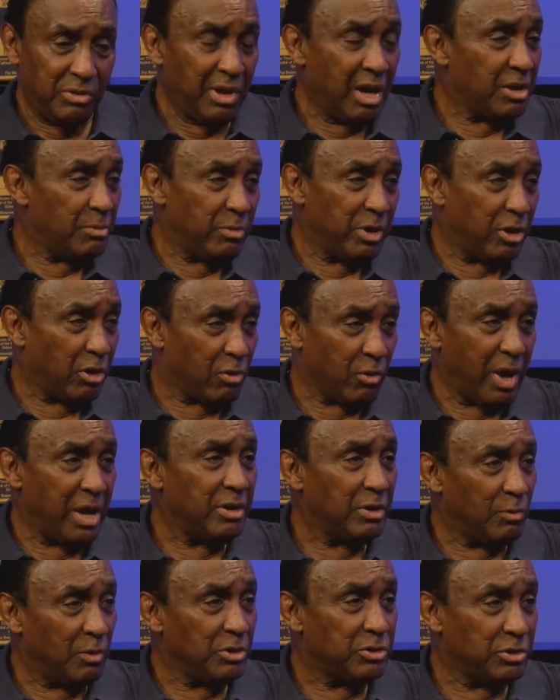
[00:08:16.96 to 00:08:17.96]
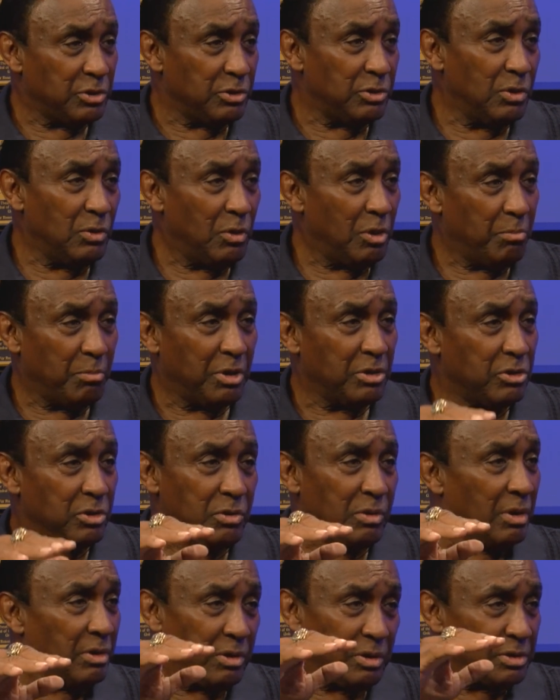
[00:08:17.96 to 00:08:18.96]
You got to be great at what you're doing, but
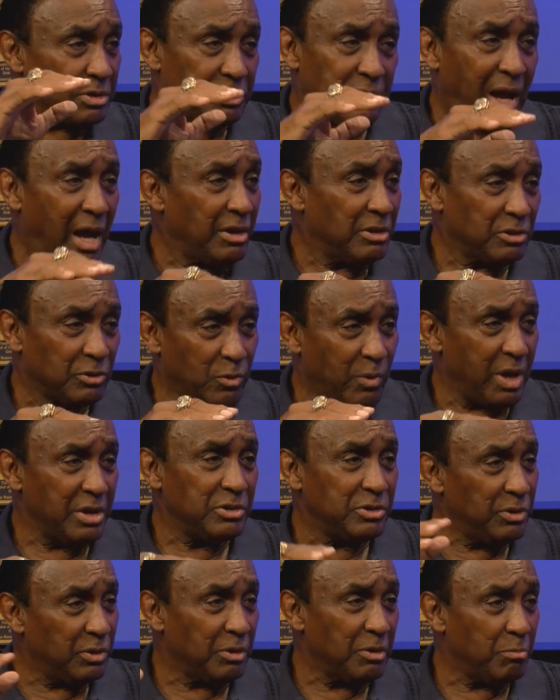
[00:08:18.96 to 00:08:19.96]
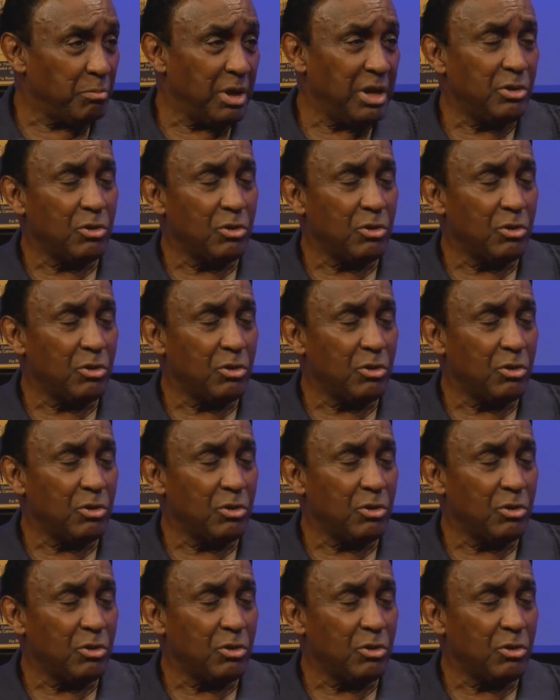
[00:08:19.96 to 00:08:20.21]
it's not as great as you can be.